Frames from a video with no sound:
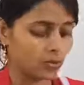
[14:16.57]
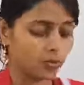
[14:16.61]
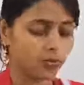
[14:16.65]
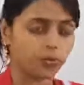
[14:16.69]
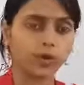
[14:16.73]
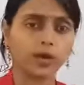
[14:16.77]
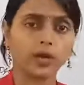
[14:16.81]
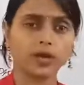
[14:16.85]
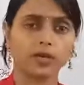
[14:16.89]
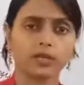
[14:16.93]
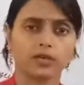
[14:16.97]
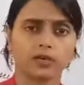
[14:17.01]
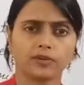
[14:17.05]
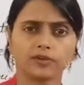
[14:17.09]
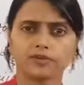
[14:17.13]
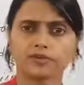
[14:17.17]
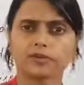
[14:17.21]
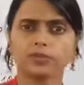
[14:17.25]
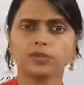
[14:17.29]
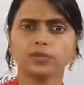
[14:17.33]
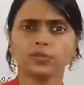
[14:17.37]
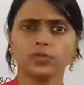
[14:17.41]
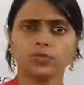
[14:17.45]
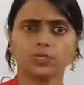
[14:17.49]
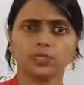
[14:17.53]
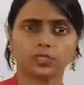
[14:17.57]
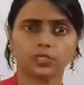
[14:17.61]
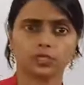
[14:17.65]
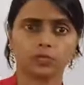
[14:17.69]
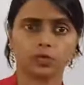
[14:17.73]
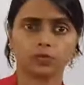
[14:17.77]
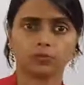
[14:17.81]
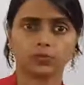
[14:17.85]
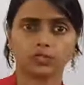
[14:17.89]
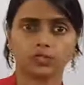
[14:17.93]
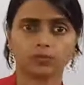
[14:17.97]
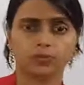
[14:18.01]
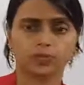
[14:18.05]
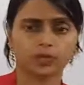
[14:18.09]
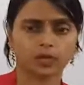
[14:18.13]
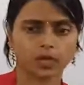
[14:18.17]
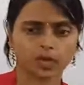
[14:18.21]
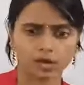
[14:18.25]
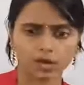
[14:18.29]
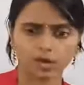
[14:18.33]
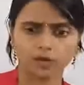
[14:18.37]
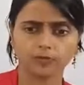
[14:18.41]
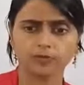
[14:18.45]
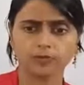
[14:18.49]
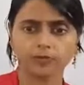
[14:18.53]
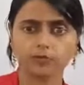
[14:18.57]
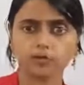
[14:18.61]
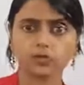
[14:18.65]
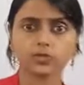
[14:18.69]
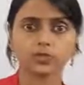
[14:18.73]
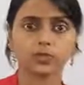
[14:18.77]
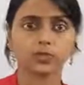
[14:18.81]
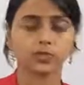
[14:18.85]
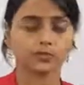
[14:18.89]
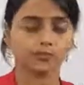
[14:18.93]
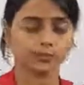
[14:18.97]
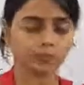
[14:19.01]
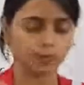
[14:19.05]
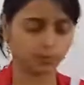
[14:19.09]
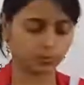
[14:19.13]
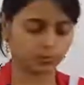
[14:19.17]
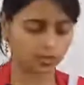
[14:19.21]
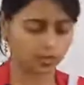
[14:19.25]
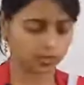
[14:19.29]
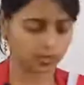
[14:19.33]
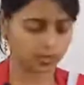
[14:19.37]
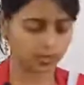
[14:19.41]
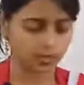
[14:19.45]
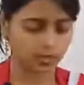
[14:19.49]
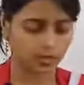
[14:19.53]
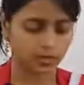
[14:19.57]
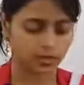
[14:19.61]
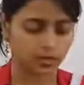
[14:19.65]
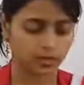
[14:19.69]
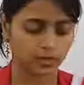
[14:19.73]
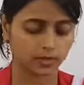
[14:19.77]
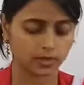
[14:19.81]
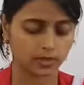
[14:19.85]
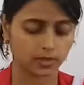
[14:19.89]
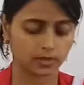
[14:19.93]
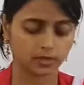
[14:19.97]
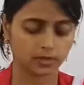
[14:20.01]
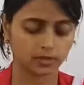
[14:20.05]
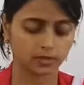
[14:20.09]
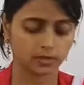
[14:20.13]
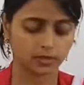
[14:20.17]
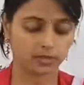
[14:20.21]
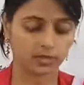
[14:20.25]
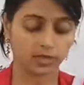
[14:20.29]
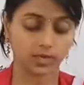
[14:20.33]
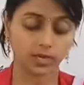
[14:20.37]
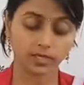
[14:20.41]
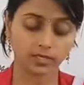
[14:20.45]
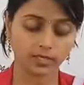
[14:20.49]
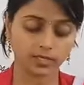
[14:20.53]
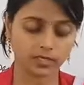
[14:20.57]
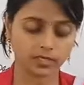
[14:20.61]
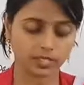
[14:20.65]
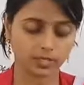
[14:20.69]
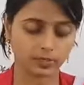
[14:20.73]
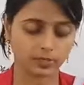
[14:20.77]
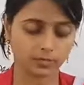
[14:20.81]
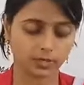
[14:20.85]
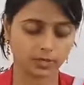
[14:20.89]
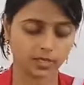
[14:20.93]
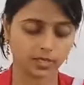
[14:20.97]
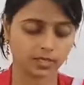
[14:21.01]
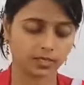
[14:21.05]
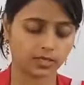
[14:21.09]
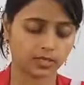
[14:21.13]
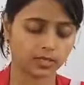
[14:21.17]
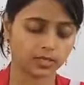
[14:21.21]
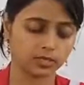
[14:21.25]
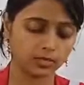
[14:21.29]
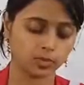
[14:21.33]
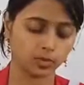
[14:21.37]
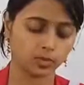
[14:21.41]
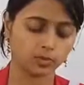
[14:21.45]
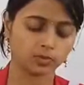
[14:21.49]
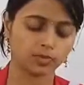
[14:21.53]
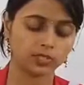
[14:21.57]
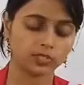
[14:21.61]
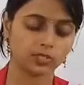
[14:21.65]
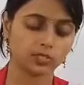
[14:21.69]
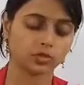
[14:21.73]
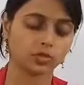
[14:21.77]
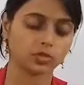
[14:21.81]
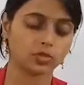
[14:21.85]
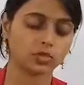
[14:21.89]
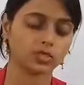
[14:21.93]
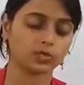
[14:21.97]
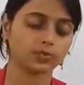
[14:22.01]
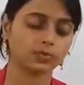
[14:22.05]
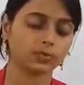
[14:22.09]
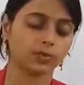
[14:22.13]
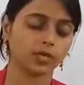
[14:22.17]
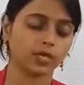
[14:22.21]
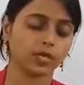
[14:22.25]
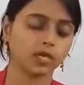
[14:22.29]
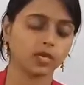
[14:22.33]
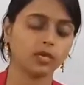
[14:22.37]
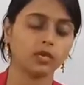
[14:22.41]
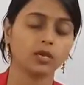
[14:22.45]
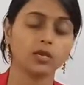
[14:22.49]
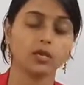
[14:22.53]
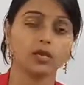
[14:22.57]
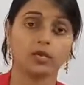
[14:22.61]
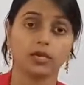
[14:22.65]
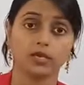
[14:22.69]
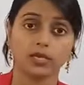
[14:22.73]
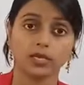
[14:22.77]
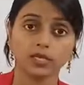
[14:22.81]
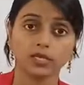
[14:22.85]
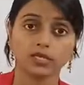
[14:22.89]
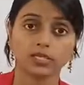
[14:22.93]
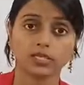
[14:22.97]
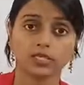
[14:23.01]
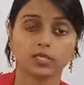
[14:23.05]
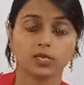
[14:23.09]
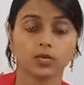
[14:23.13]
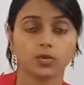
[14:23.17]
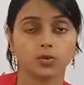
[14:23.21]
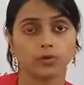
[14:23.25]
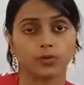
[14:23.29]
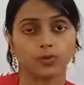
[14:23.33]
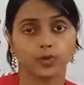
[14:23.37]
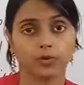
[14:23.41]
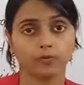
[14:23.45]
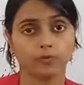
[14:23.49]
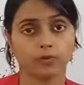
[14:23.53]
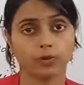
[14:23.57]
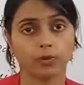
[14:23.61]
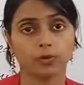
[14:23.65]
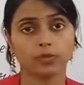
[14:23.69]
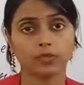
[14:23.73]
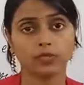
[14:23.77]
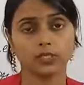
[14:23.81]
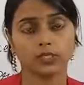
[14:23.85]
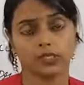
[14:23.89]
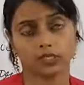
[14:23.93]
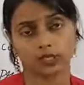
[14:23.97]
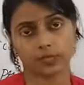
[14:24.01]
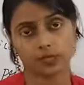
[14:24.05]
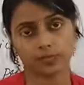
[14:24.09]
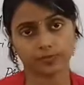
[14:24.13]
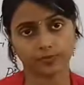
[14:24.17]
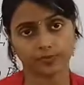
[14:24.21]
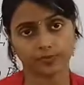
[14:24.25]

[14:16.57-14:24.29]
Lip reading: why? Of course. Tom is speaking, of course we promise. Then Alice is speaking, then Tom is also speaking, yes, we promise, of